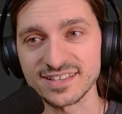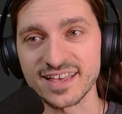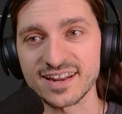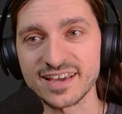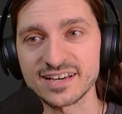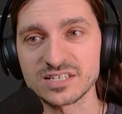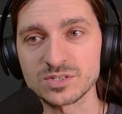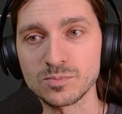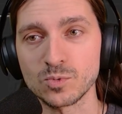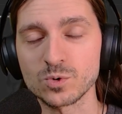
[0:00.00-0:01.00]
that
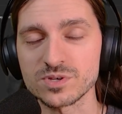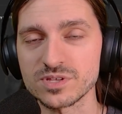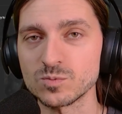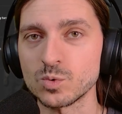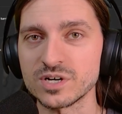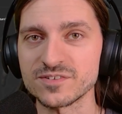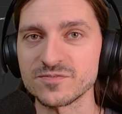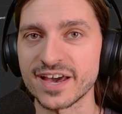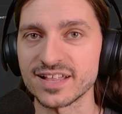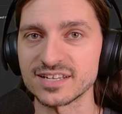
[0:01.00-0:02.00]
has more than one
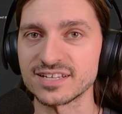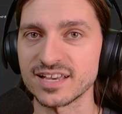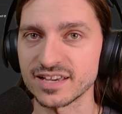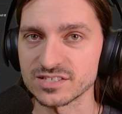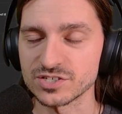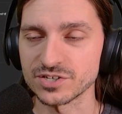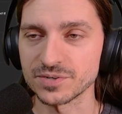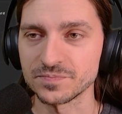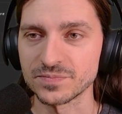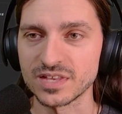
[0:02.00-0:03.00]
valid answer.